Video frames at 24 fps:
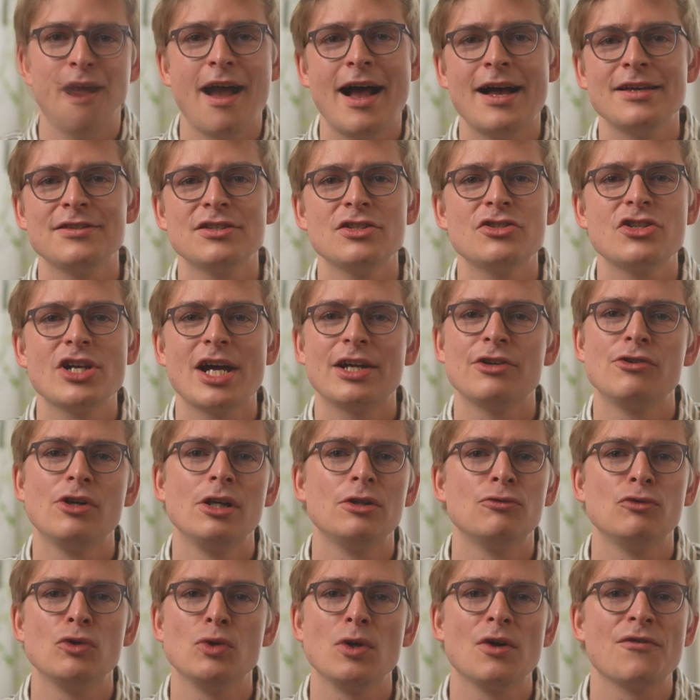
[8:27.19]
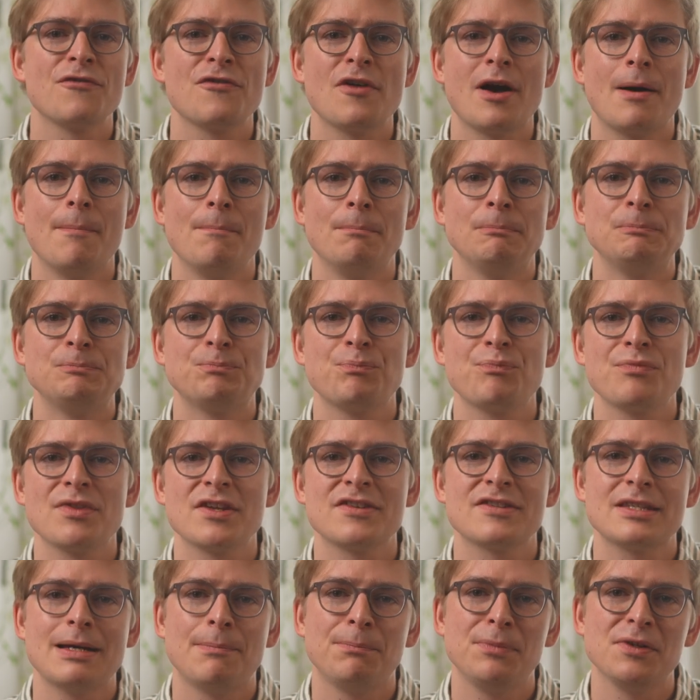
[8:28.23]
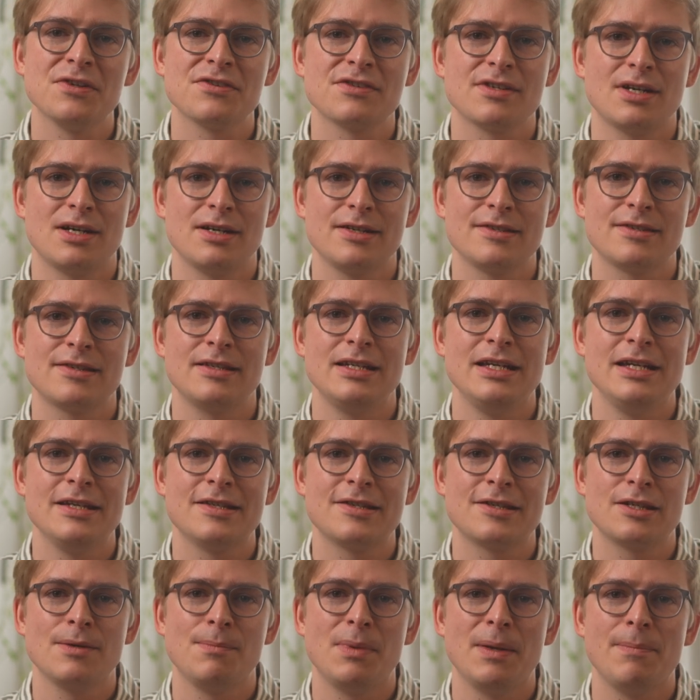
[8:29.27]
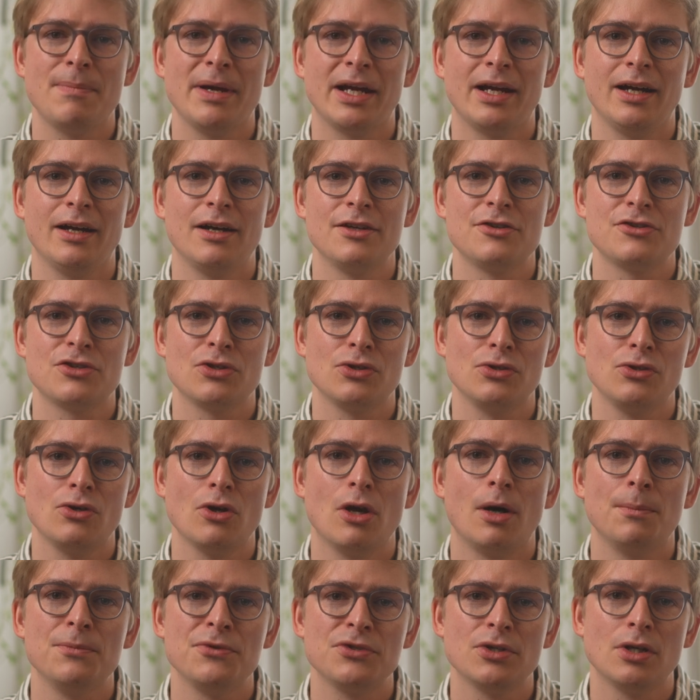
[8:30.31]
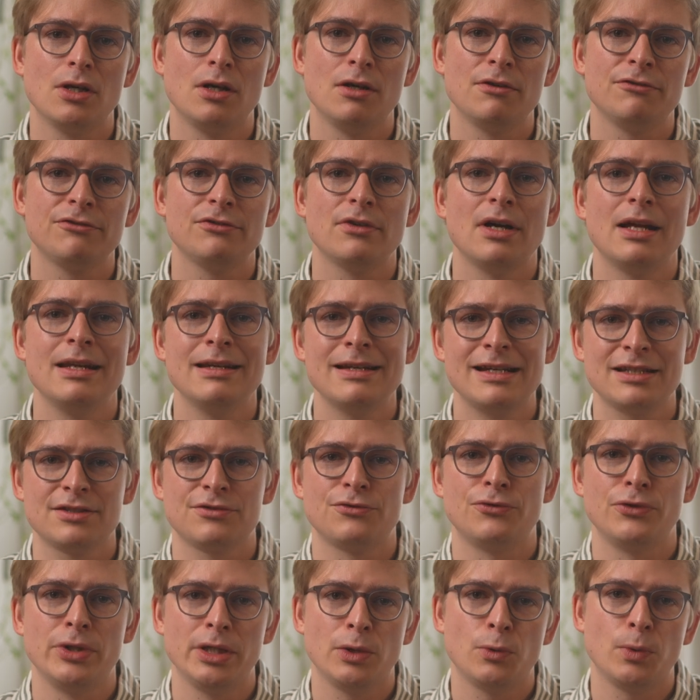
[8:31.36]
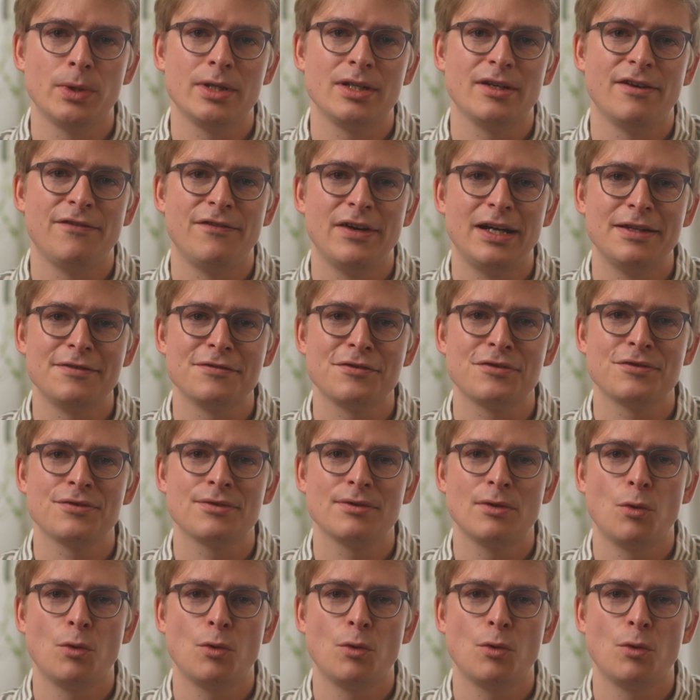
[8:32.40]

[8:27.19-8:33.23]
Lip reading: As a general rule of thumb, the sample size needs to be bigger to observe less frequent events,